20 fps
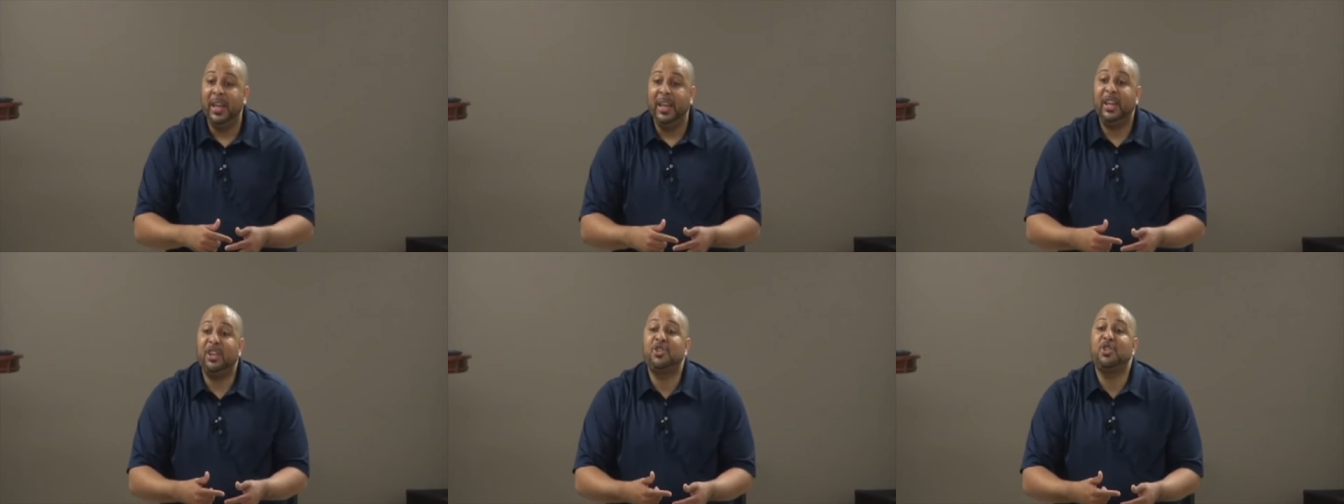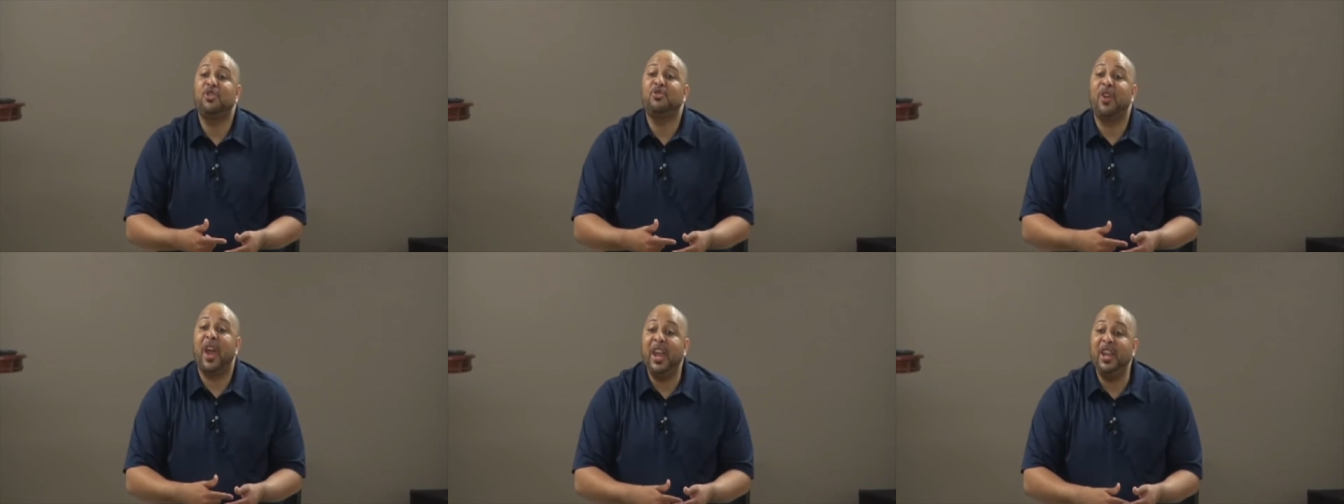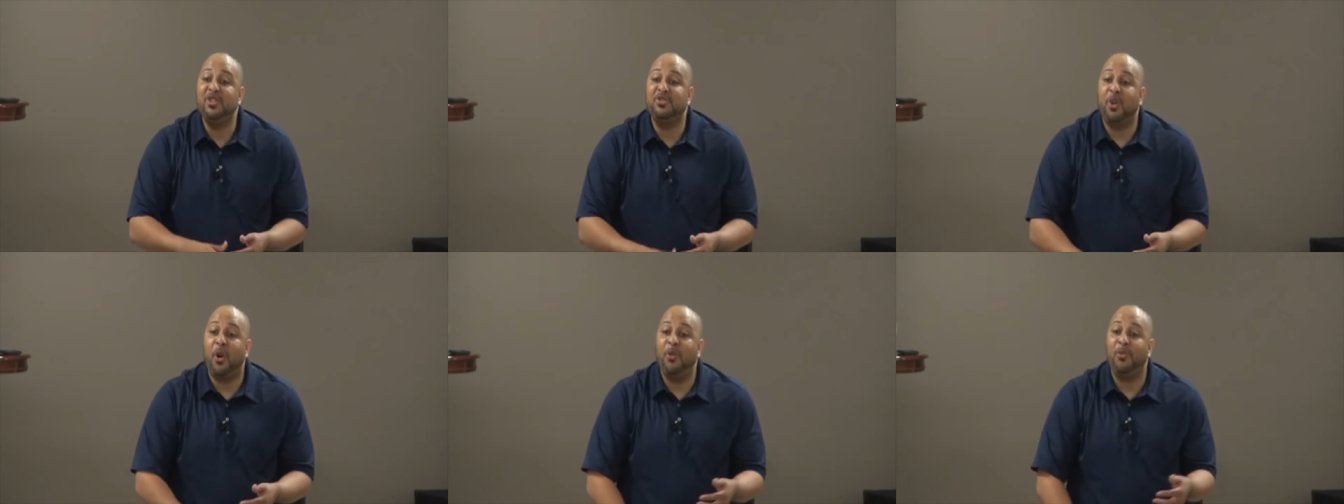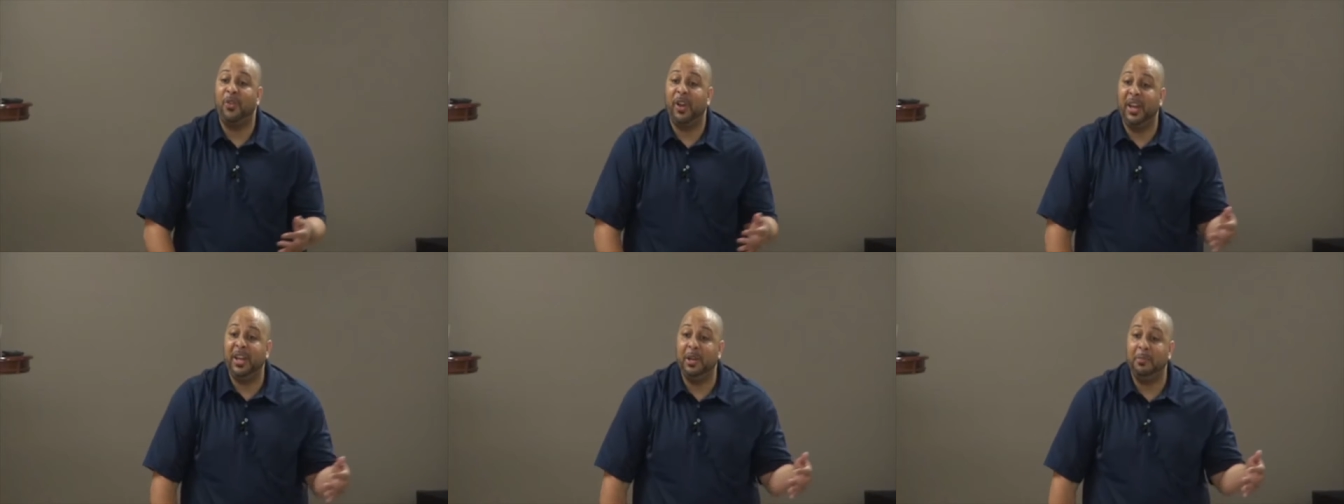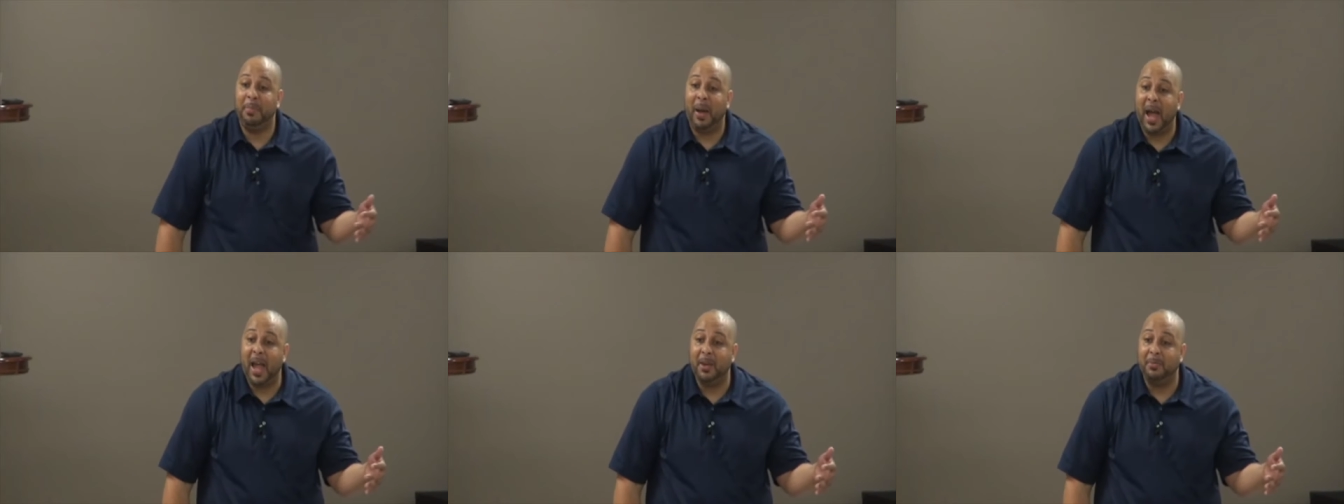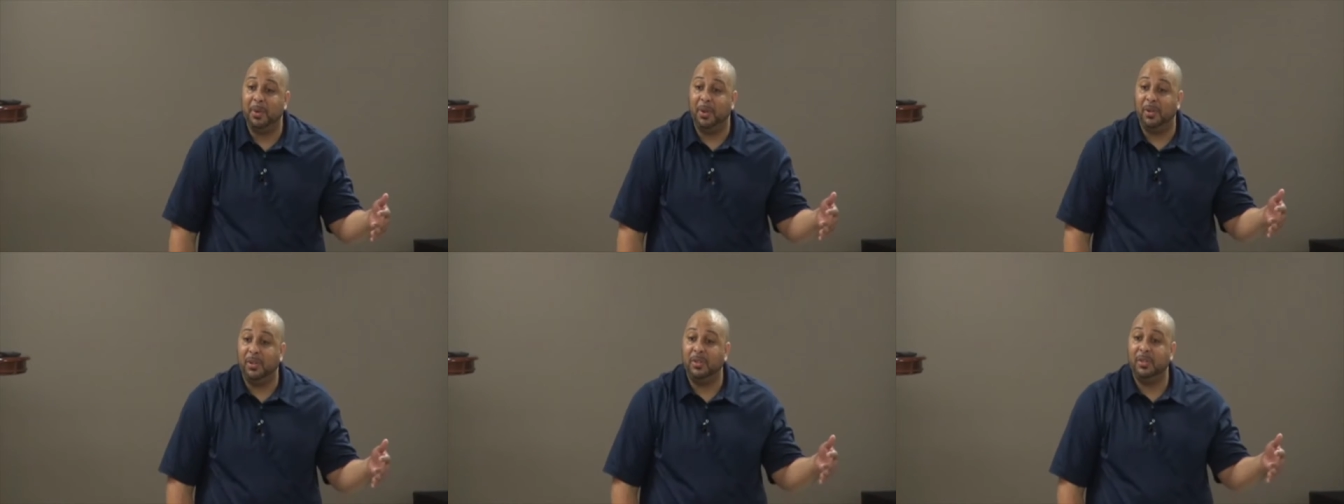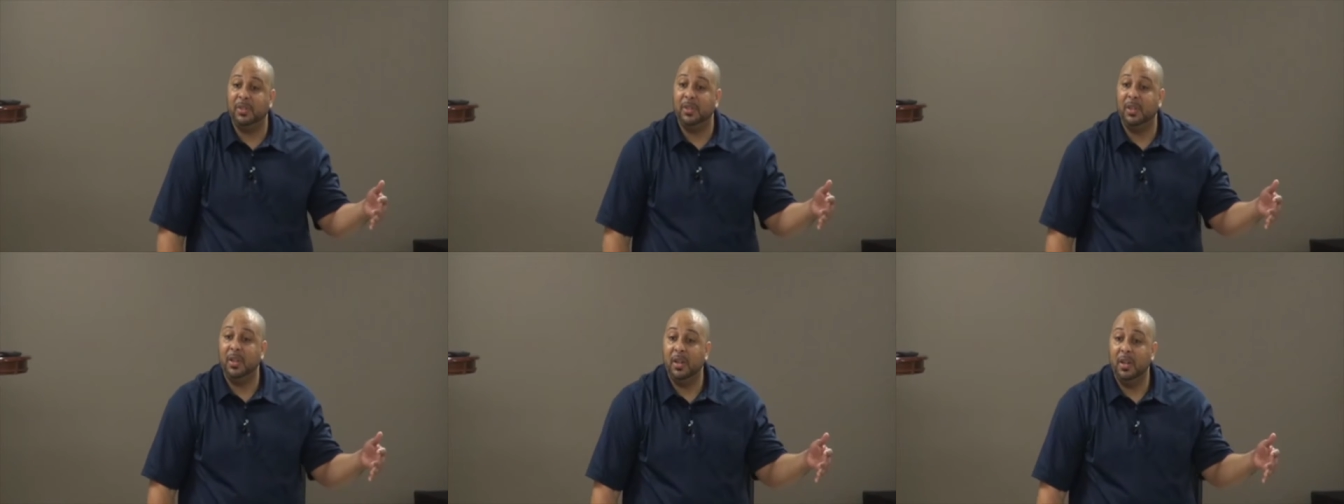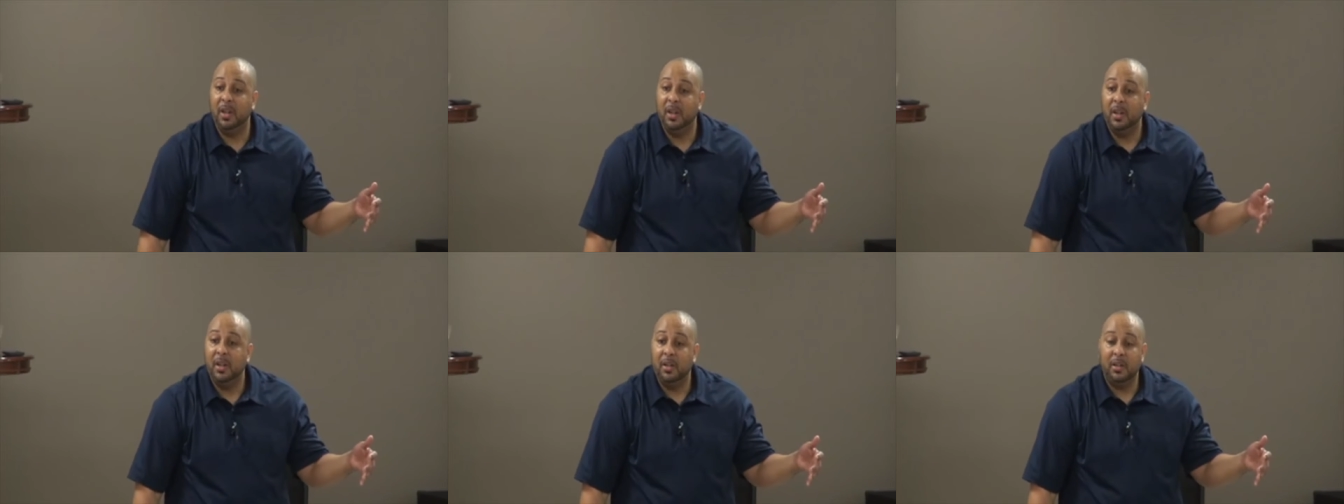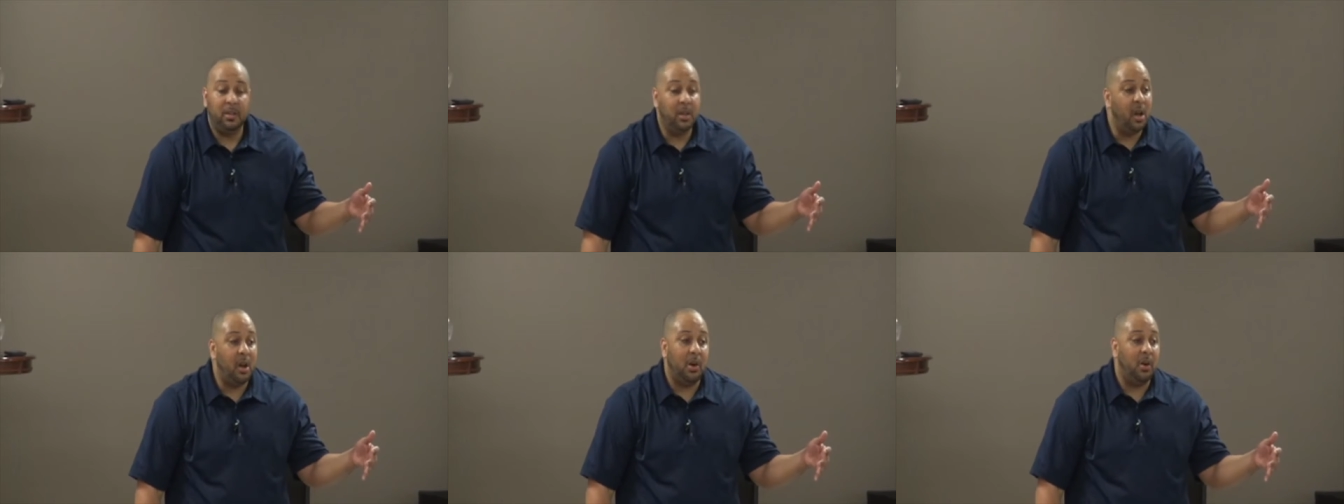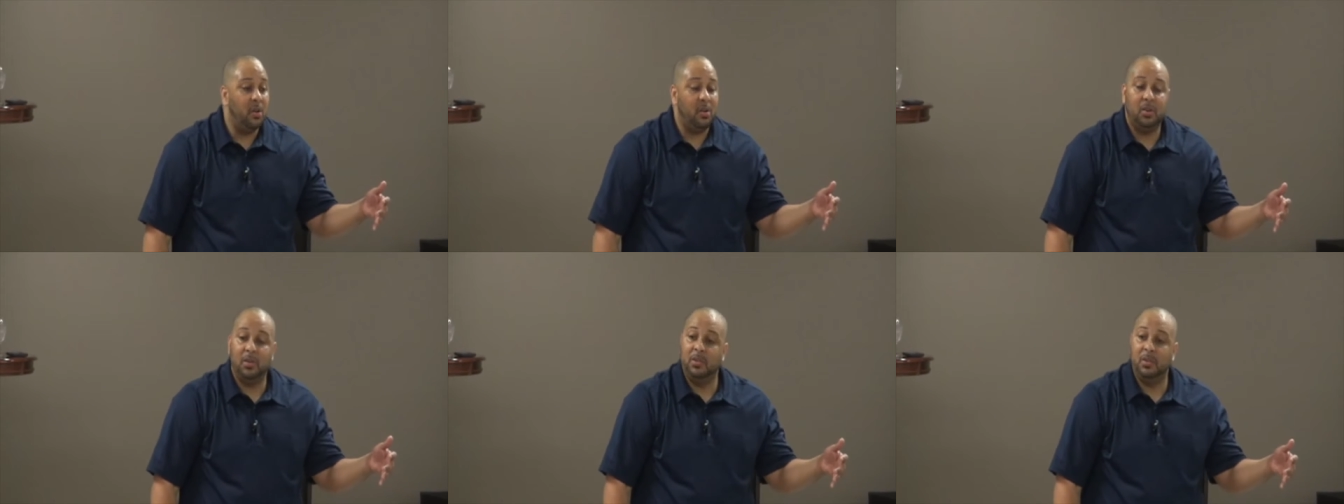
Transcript: Is your Range Rover in the Bible? No.